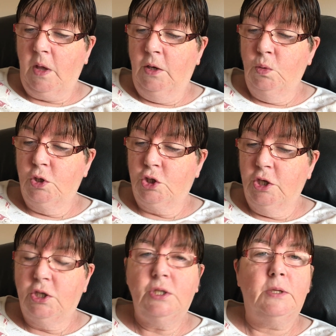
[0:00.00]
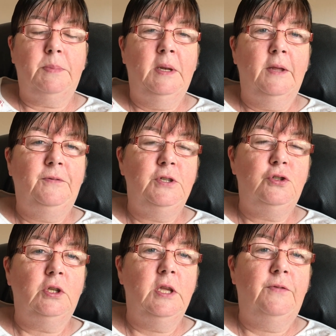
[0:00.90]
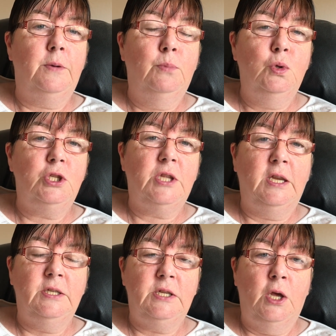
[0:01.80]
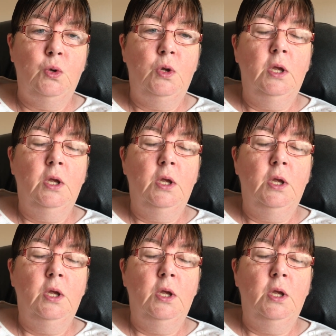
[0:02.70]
I know restrictions have been lifted really for most things now,